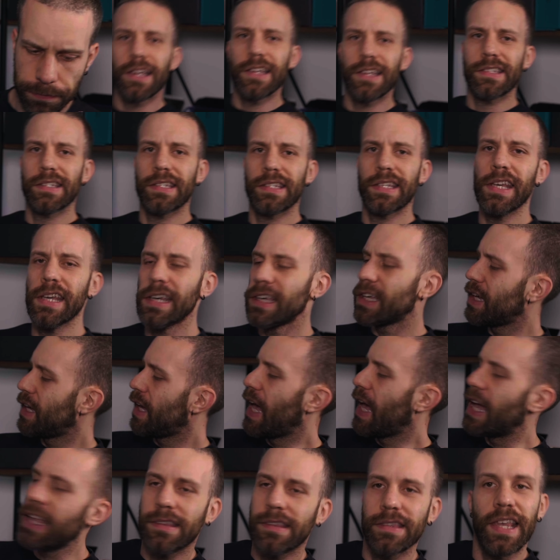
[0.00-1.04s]
Is
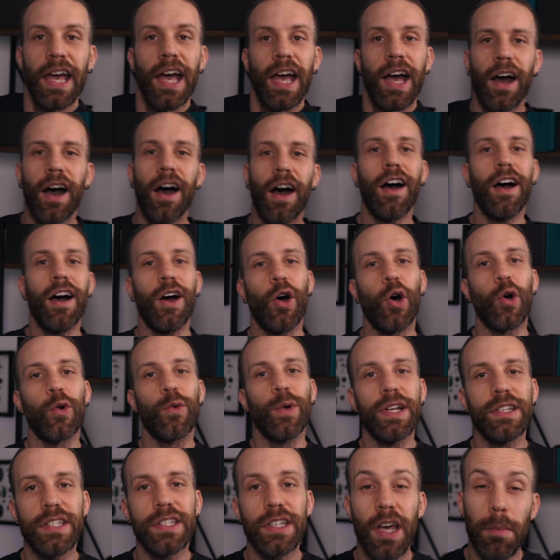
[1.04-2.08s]
here, and there are
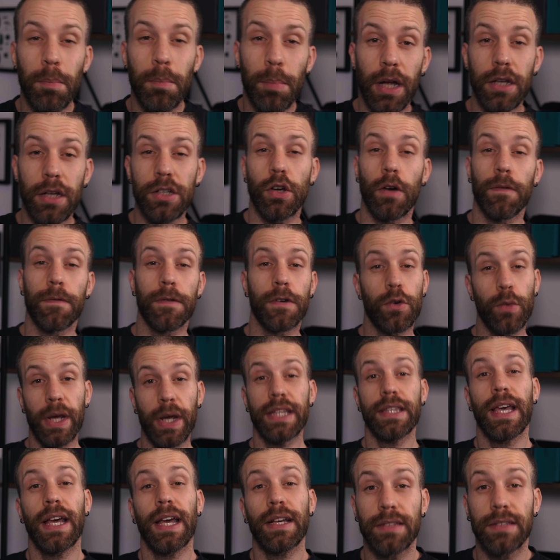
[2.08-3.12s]
already a bunch of
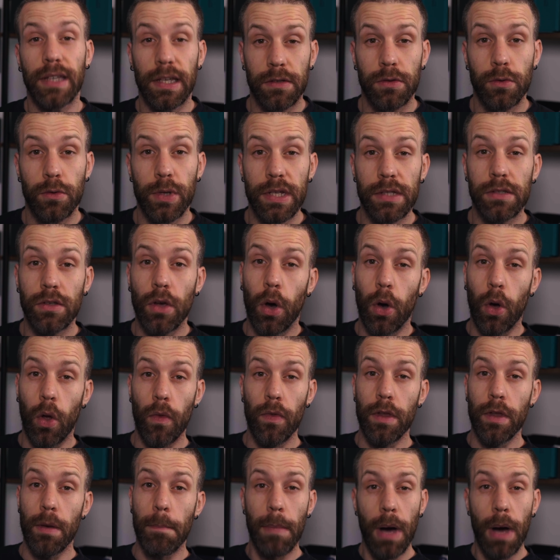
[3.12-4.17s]
great accessories
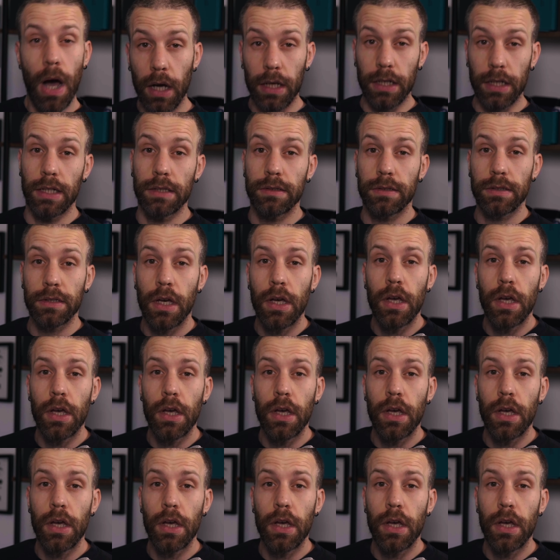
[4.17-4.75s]
on the market.